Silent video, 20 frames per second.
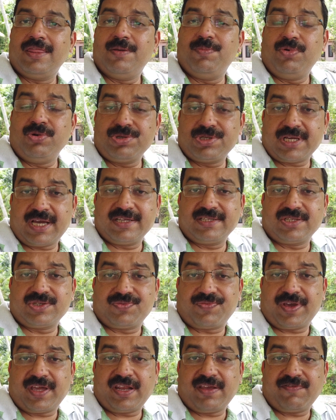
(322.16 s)
The boat
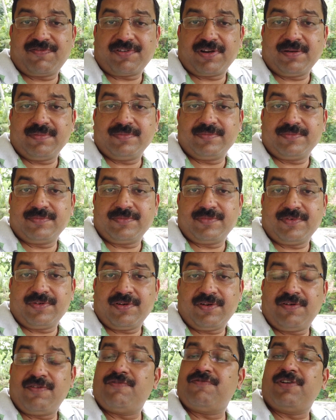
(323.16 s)
sizes vary from
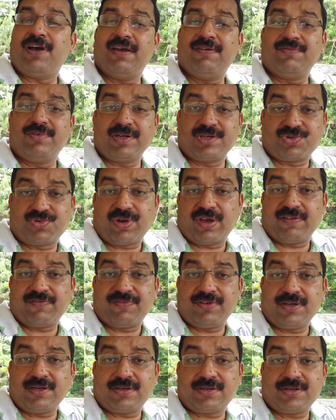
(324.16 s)
500 square
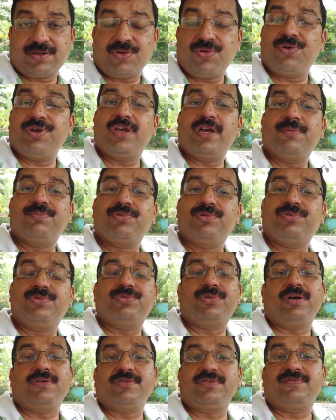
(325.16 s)
feet going up to
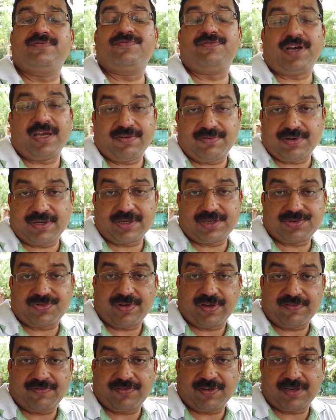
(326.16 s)
2,500
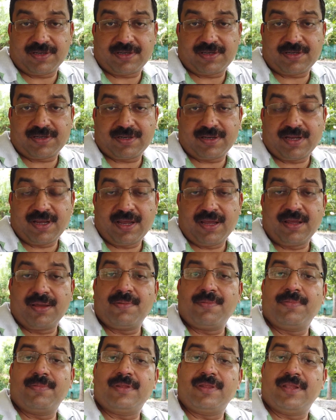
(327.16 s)
square
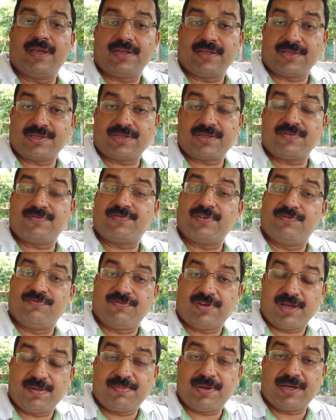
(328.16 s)
feet. That is
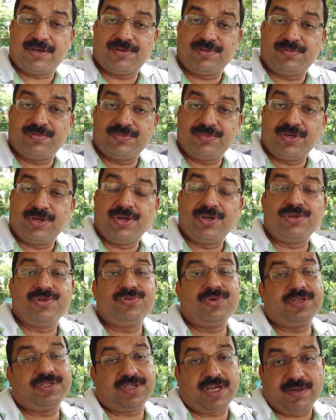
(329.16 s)
from 1 bedroom
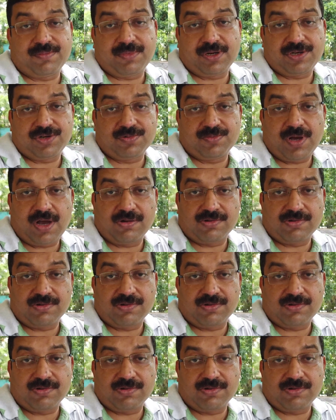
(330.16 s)
to a 10-bedroom